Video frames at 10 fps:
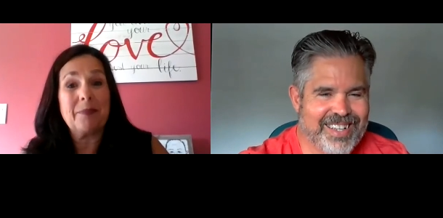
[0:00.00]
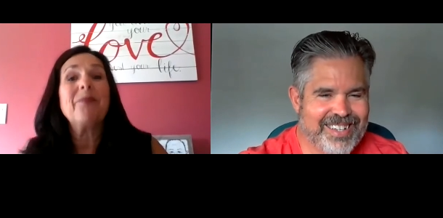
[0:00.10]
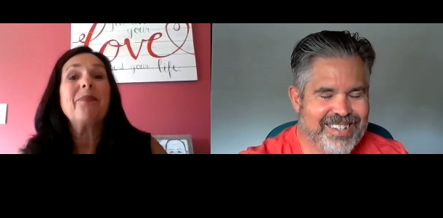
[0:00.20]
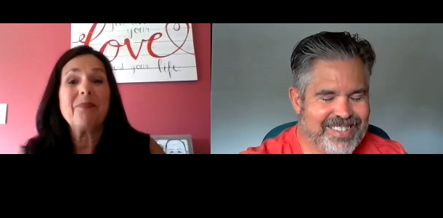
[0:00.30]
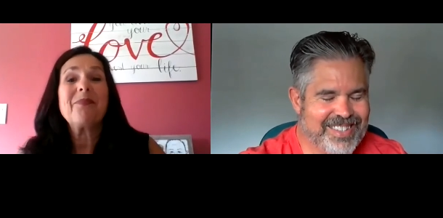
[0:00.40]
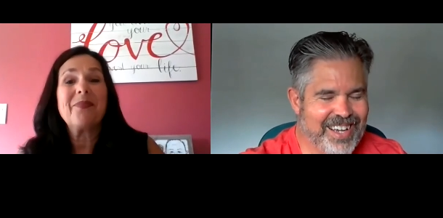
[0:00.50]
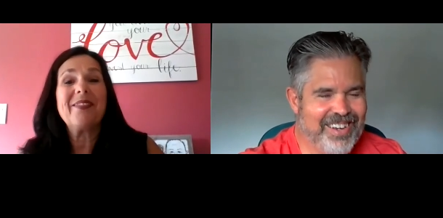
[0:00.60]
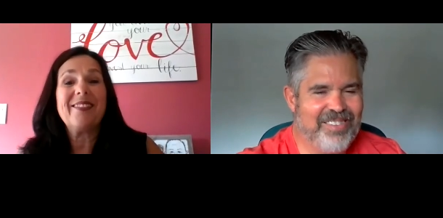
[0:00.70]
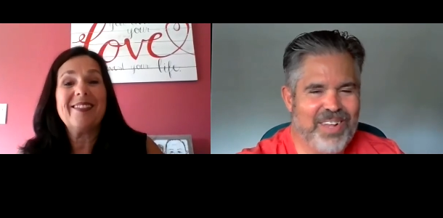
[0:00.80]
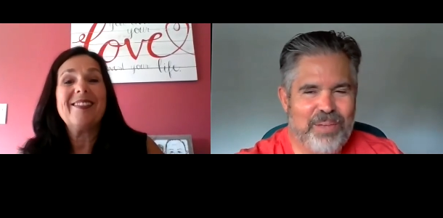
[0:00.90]
Speaker 1: yeah.
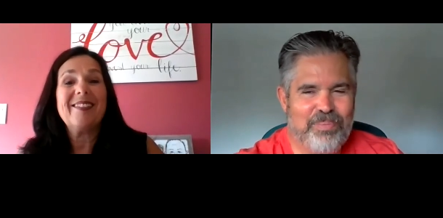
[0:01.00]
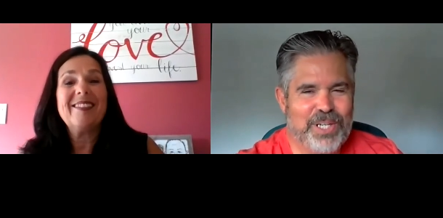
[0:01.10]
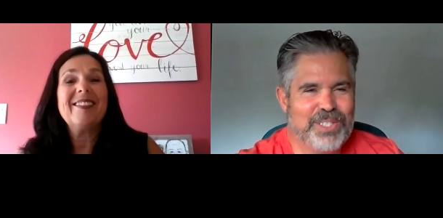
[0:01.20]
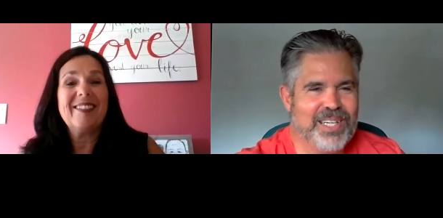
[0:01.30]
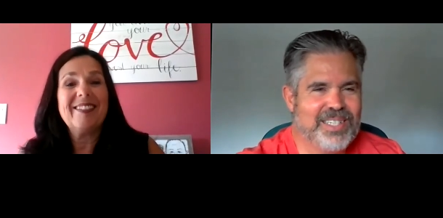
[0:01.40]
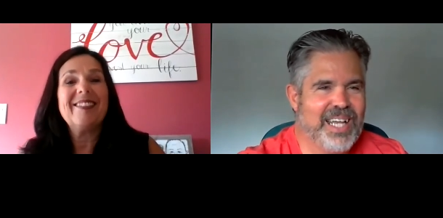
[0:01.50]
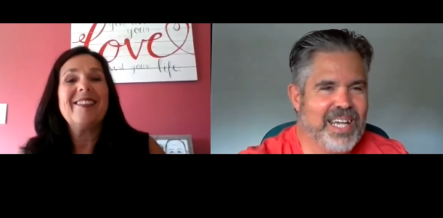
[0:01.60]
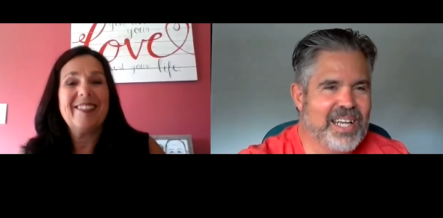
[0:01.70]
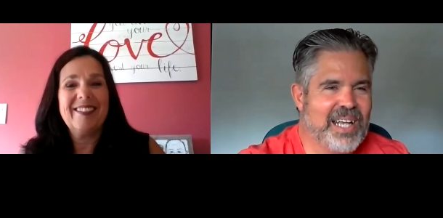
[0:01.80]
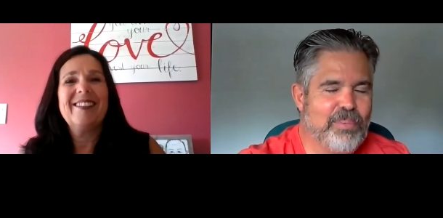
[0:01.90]
Sharon, I really appreciate you
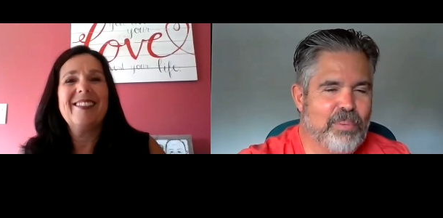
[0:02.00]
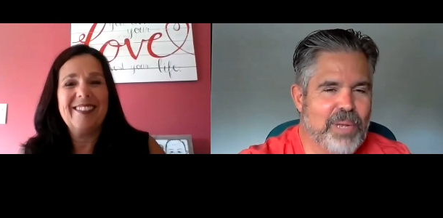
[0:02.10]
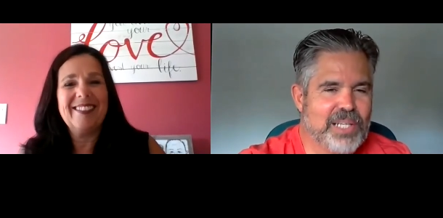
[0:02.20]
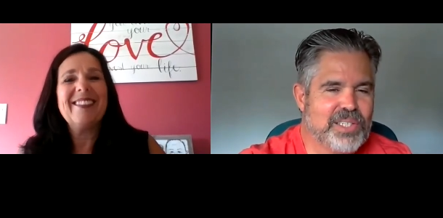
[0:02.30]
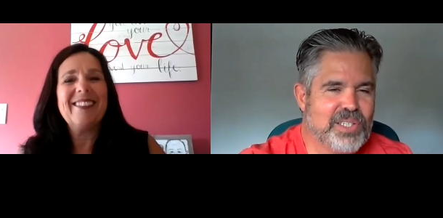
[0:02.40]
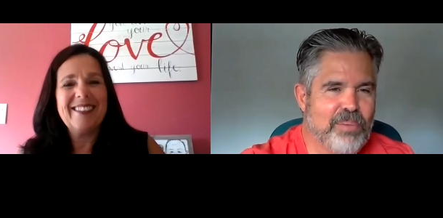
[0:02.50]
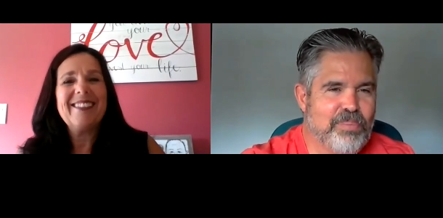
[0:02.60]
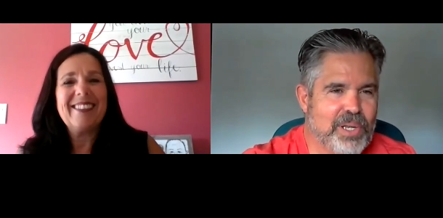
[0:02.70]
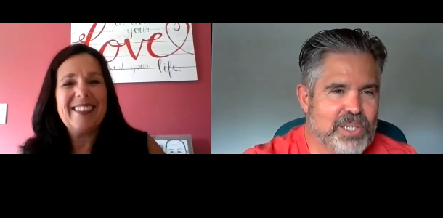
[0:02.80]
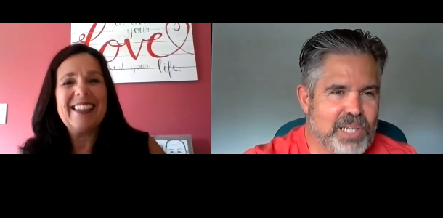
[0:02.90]
taking a couple minutes to
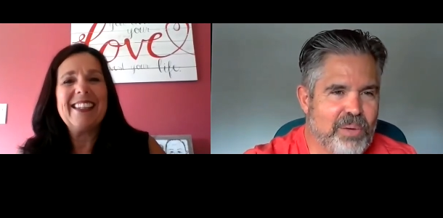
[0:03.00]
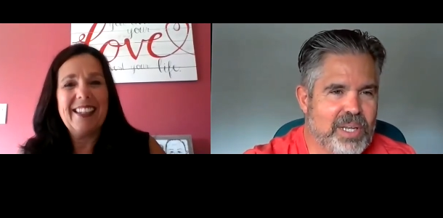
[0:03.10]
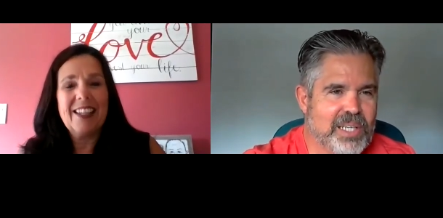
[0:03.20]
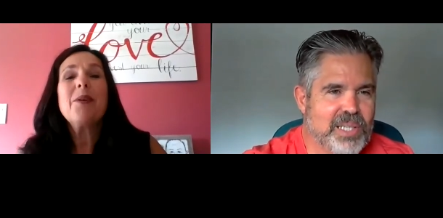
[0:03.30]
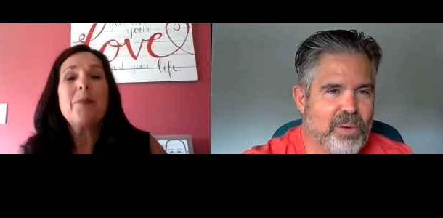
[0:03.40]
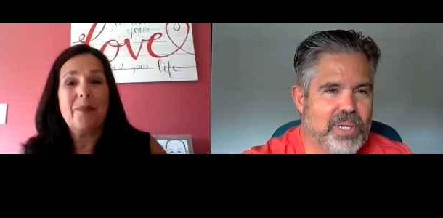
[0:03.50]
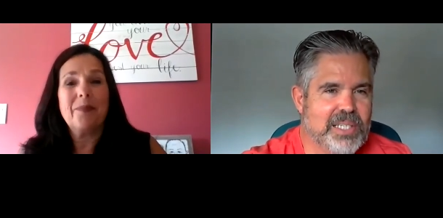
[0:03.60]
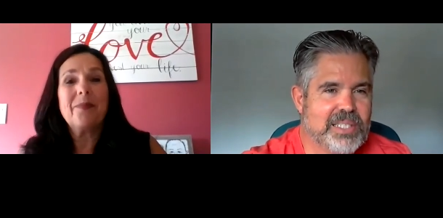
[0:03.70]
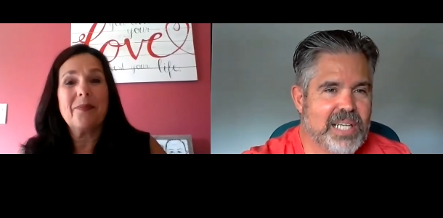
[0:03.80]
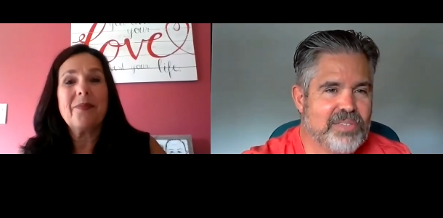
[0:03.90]
jump on the show. And as
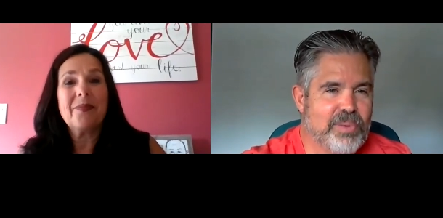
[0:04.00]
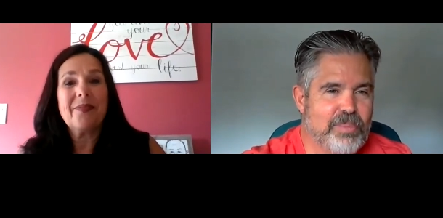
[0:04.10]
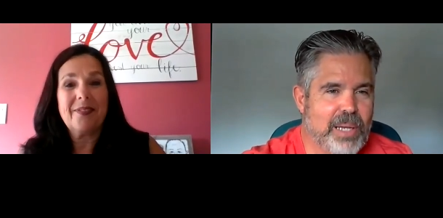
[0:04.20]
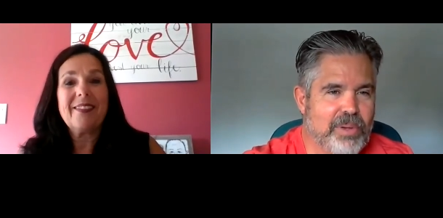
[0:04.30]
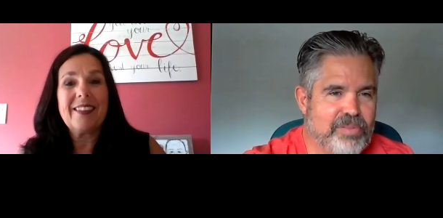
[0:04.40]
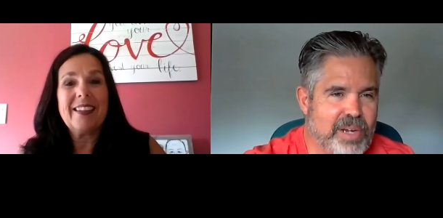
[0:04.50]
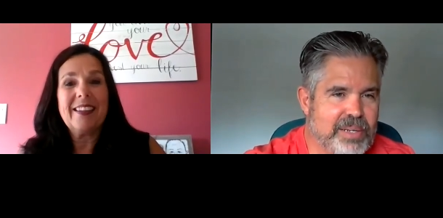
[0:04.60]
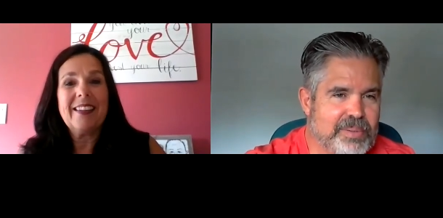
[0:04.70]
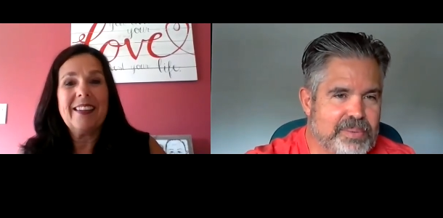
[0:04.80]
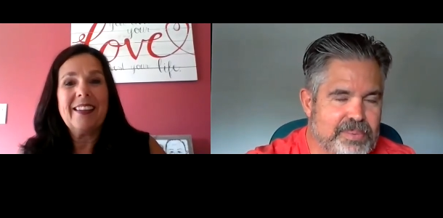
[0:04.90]
always, thanks for being my
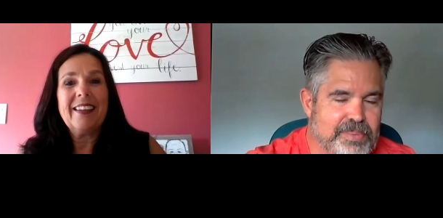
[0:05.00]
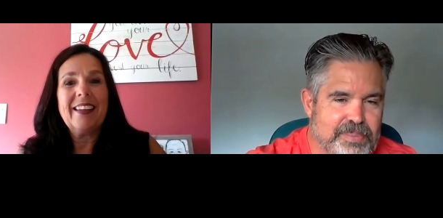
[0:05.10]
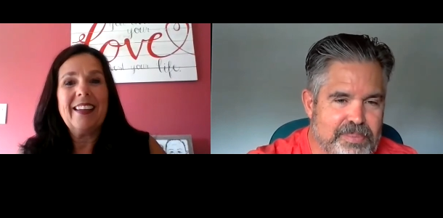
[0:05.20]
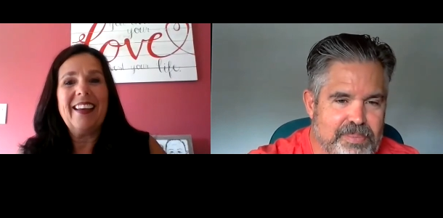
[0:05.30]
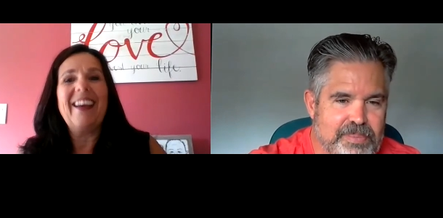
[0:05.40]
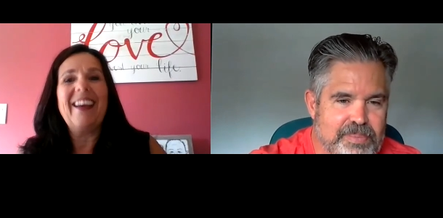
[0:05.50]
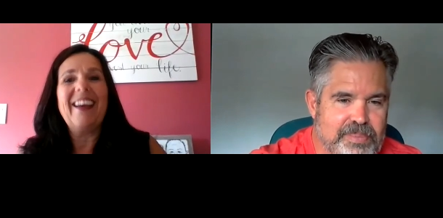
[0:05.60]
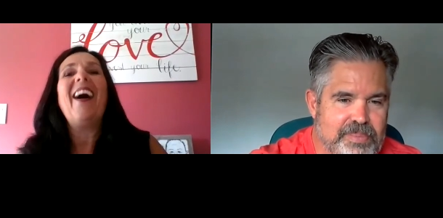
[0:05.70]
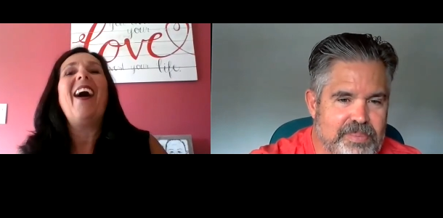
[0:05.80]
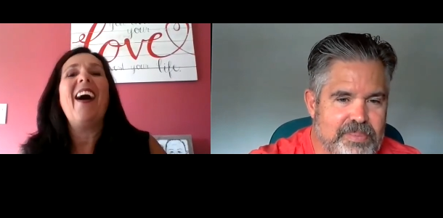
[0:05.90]
friend.
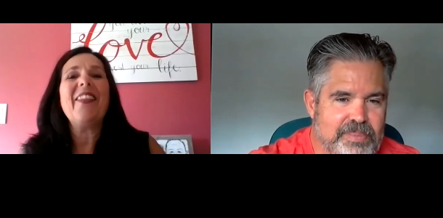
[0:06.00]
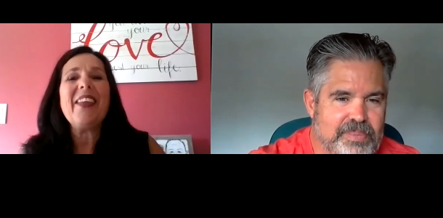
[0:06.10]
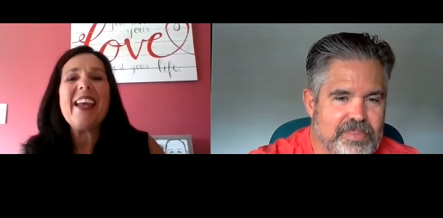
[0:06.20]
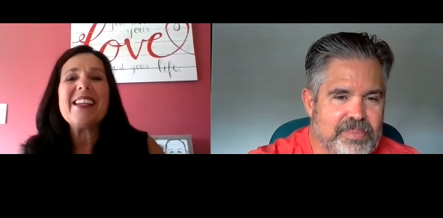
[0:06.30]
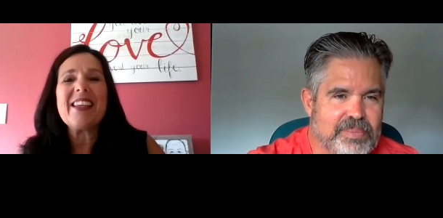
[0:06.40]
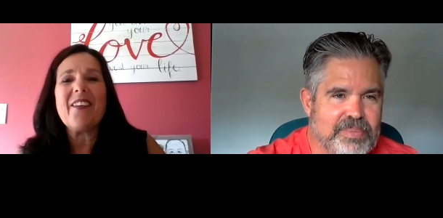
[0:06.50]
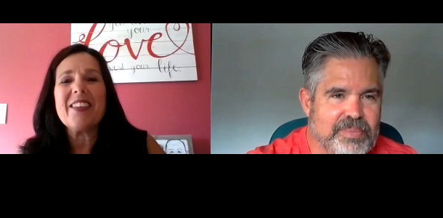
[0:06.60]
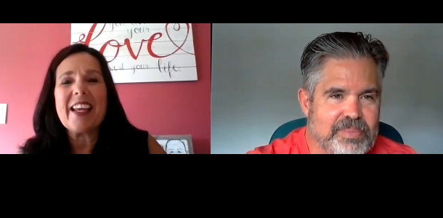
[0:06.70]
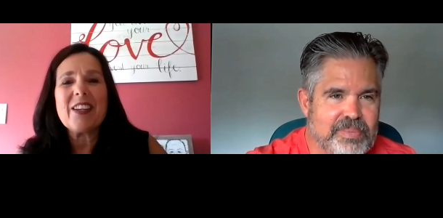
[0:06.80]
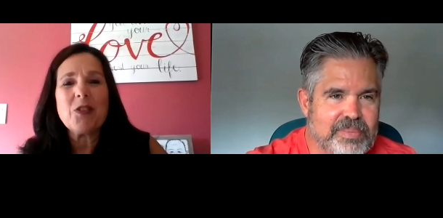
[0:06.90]
Speaker 2: Uh, thanks, Kevin.
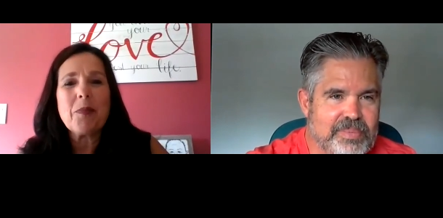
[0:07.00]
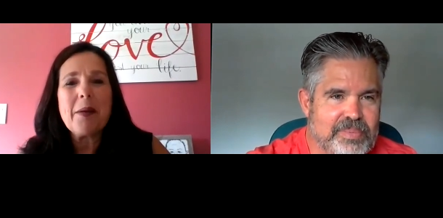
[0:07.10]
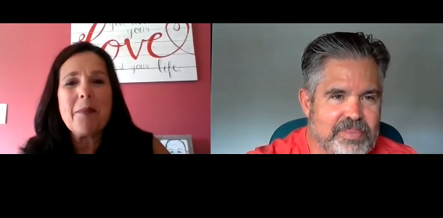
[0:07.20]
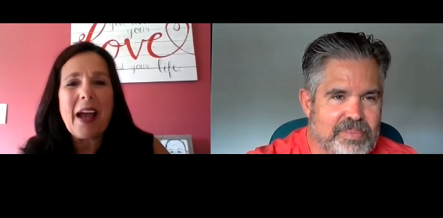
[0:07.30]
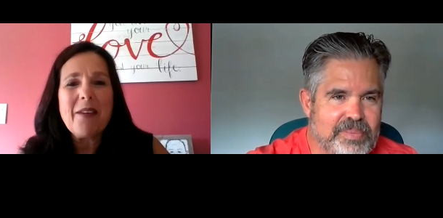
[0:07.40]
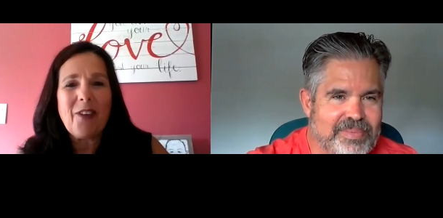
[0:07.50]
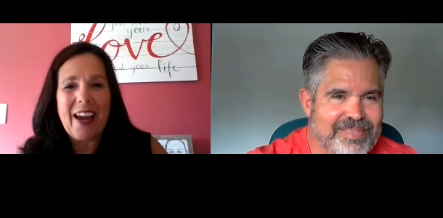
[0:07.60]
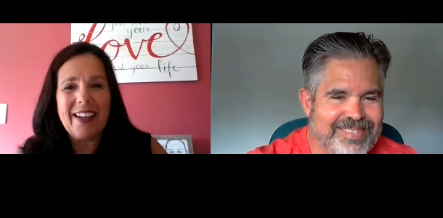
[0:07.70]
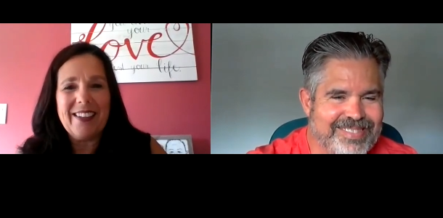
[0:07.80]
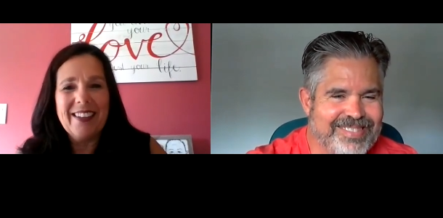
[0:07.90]
Thanks for being my
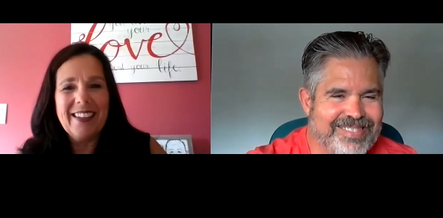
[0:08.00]
friend.